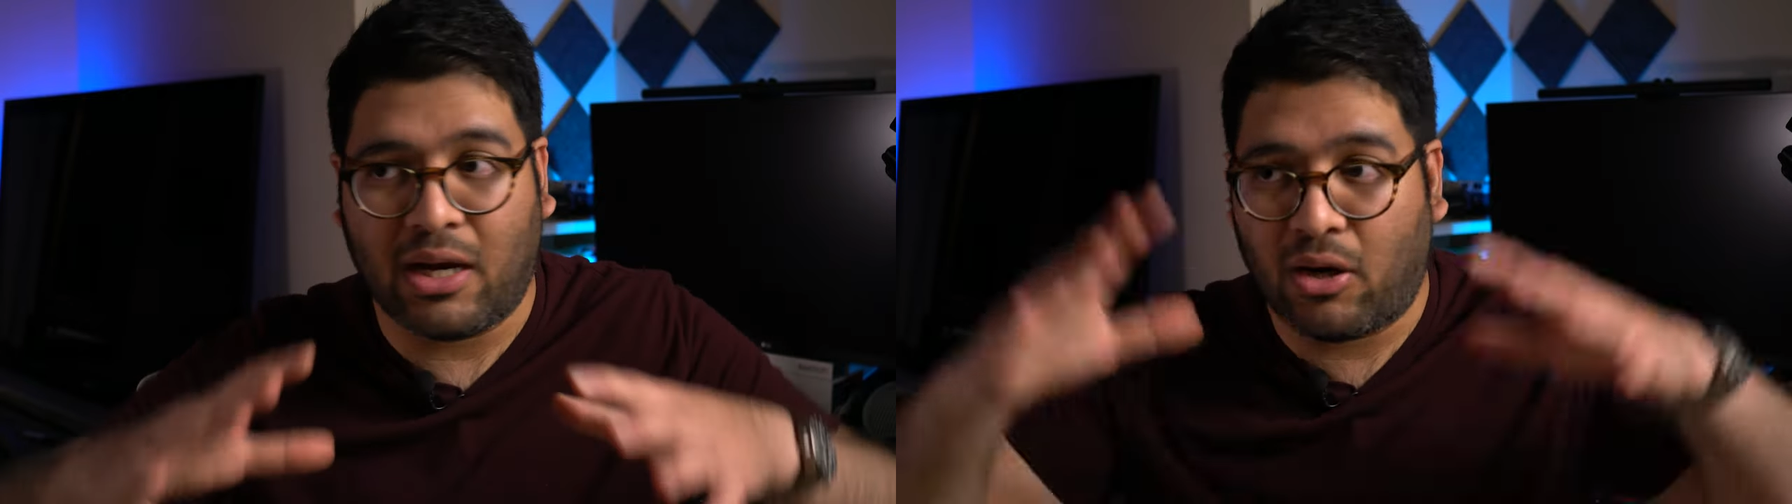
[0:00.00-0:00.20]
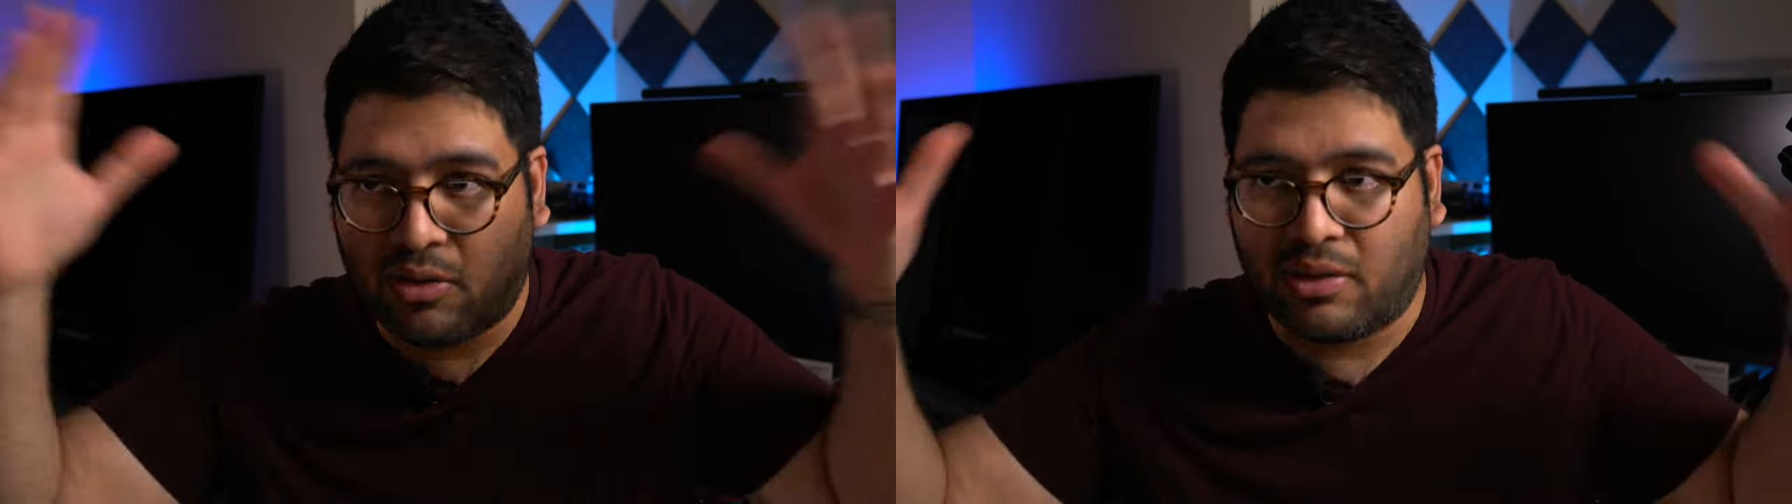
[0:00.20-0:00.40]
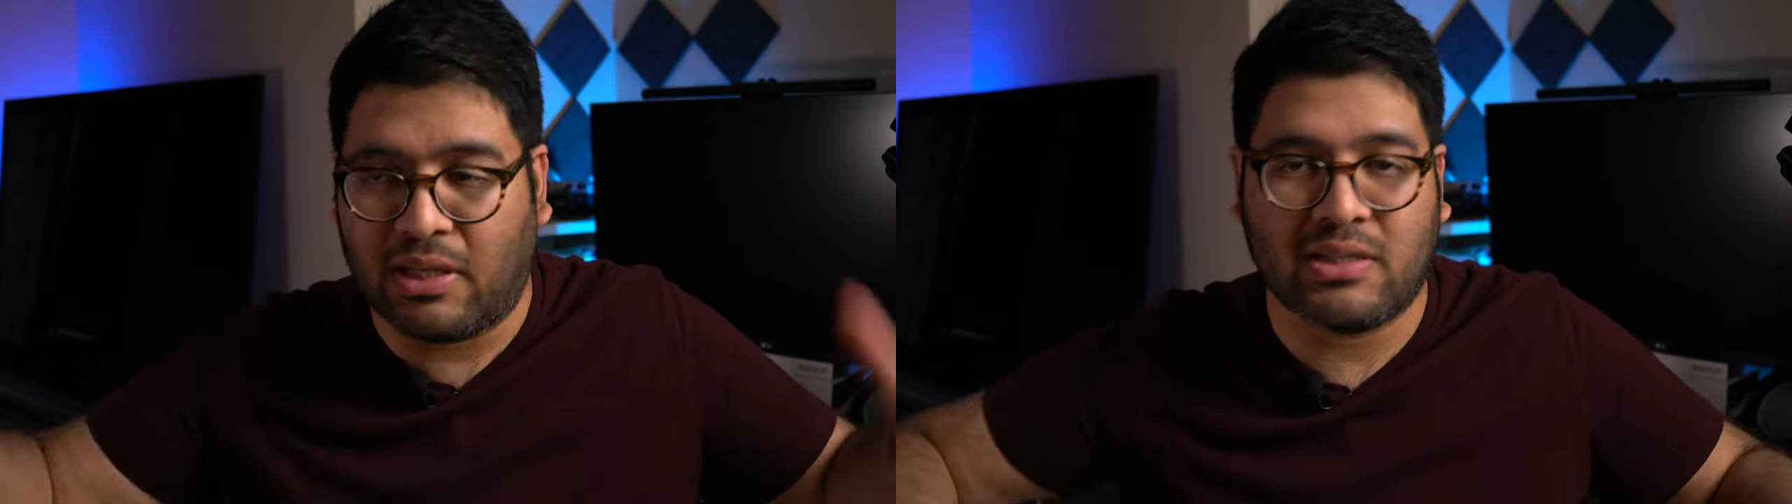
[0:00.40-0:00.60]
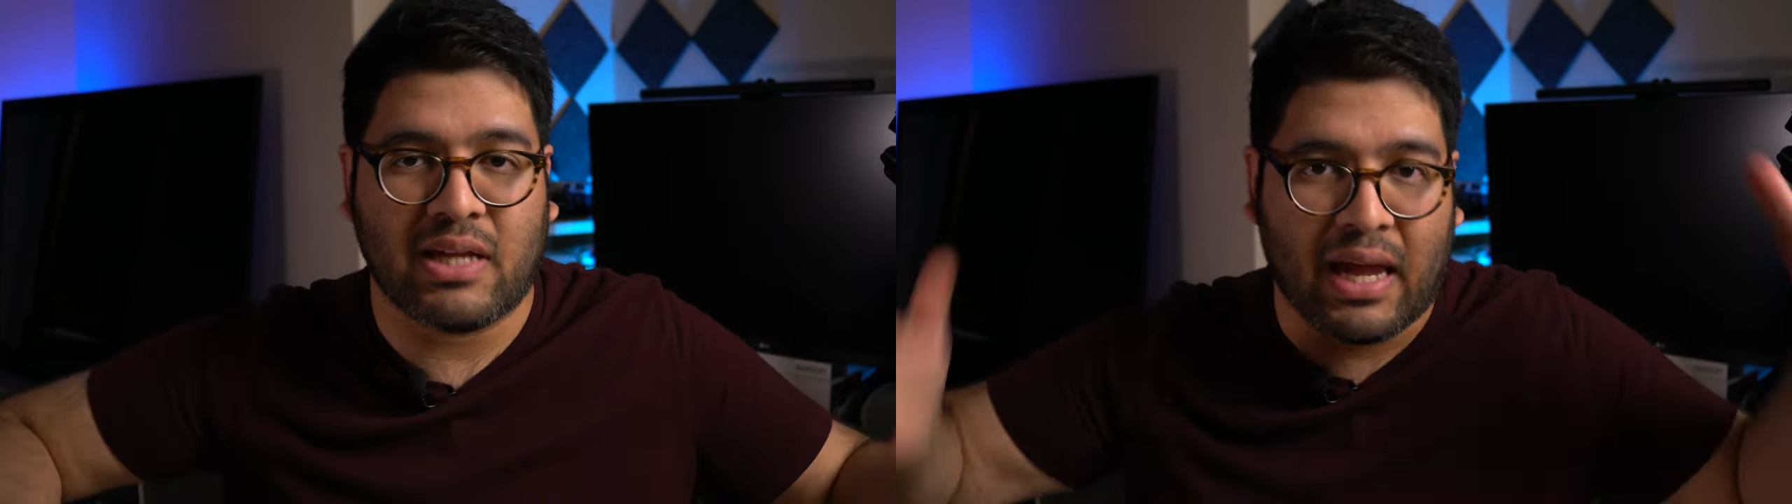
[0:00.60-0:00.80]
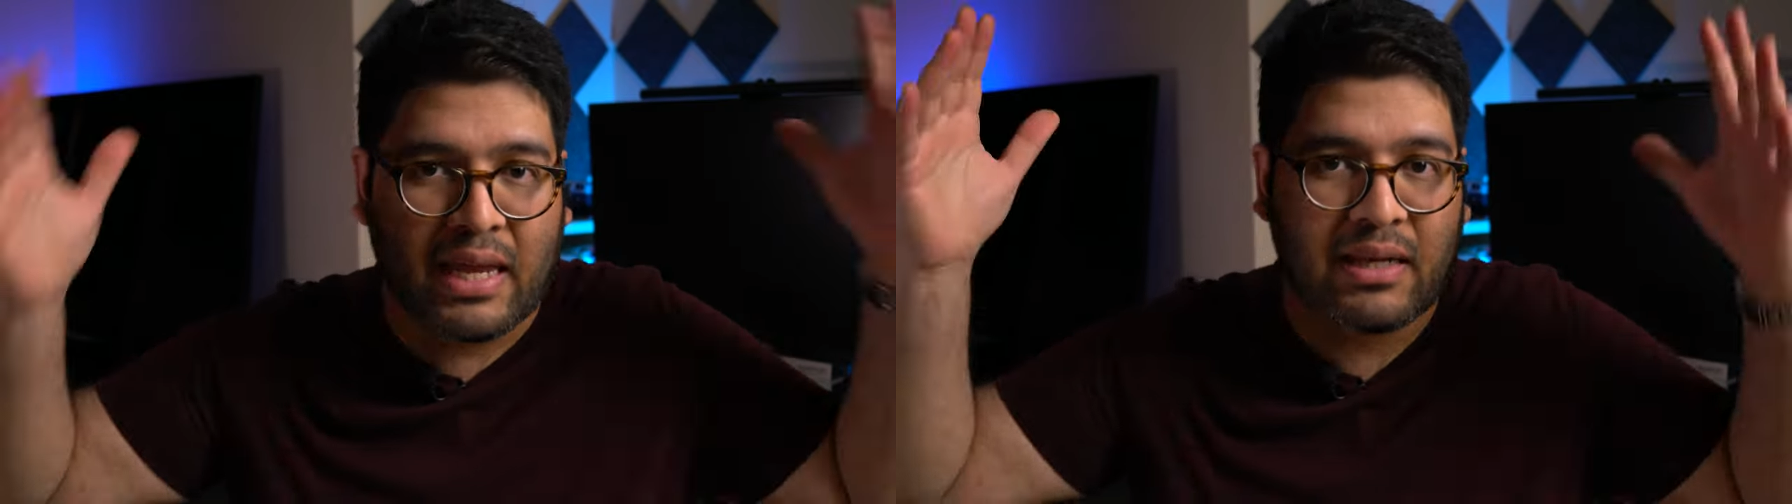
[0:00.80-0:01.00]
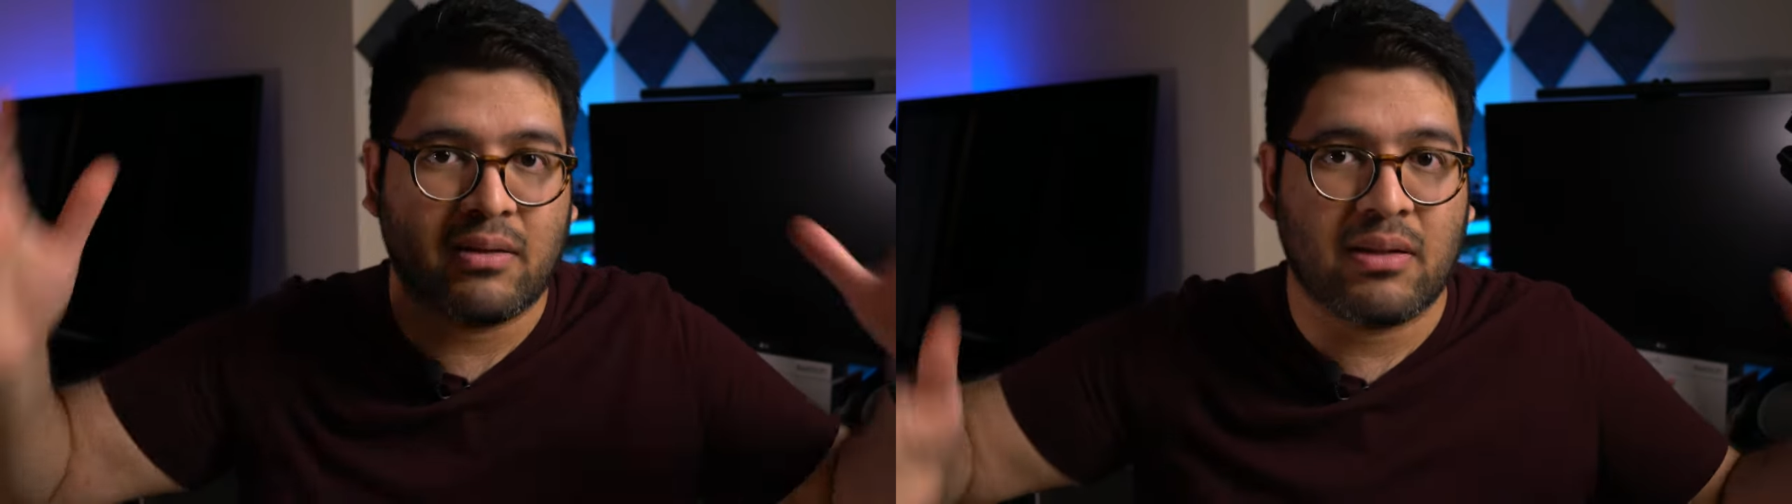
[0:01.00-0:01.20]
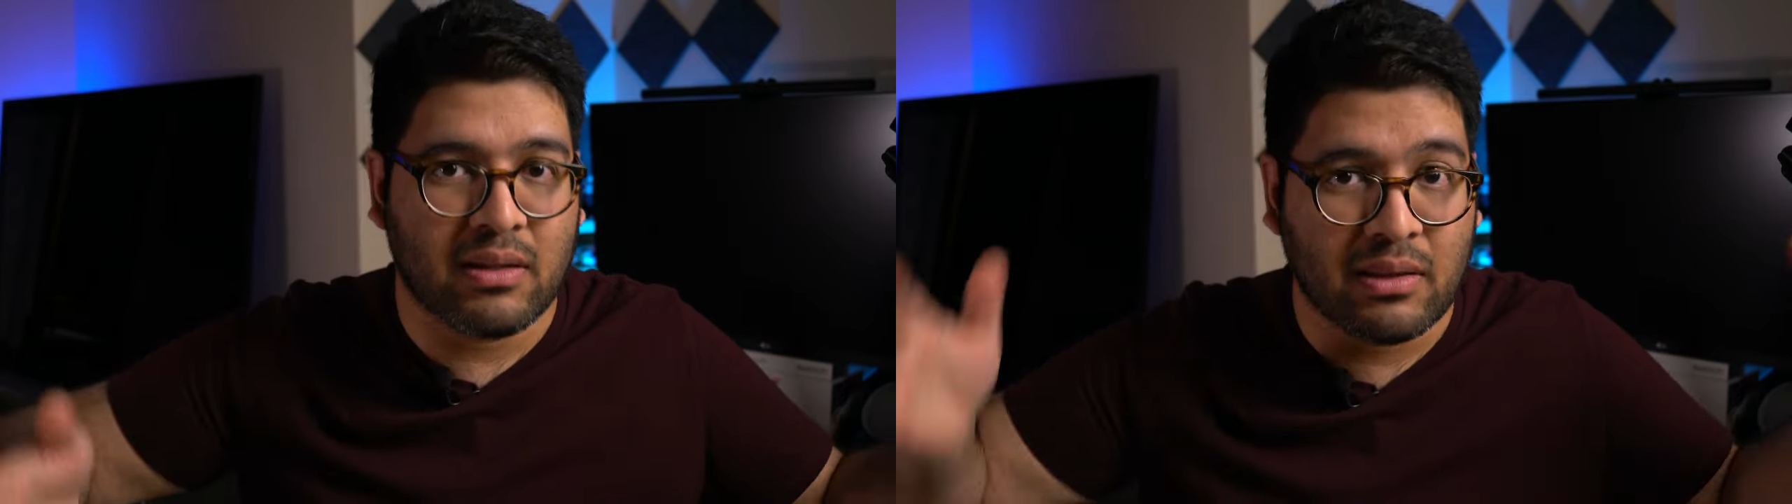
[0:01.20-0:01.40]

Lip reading: their design